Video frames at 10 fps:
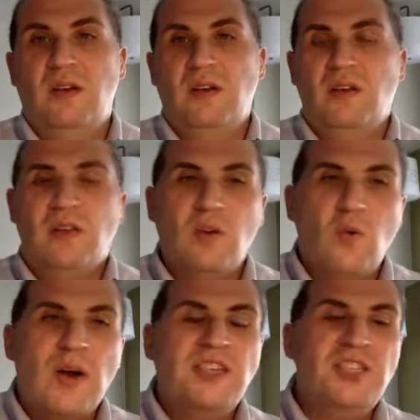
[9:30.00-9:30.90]
The
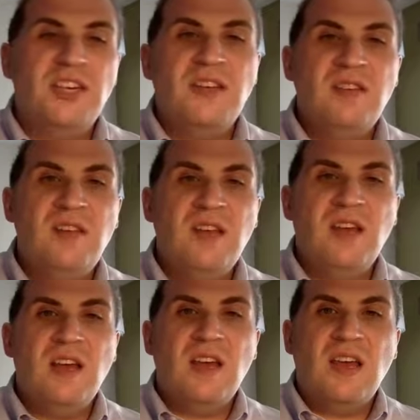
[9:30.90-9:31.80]
question
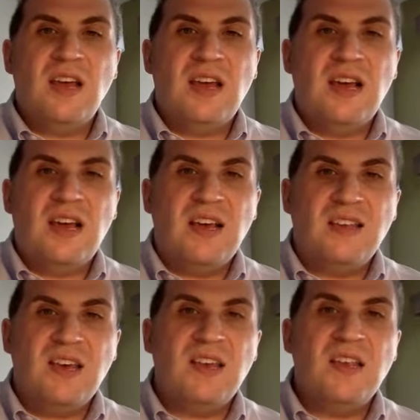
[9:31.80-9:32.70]
is
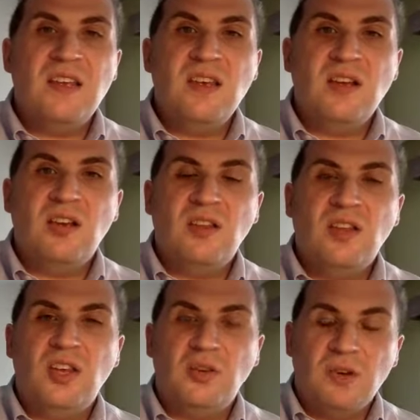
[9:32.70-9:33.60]
in the
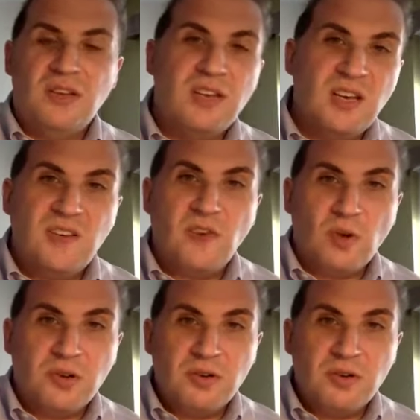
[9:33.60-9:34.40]
Unit 6 folder.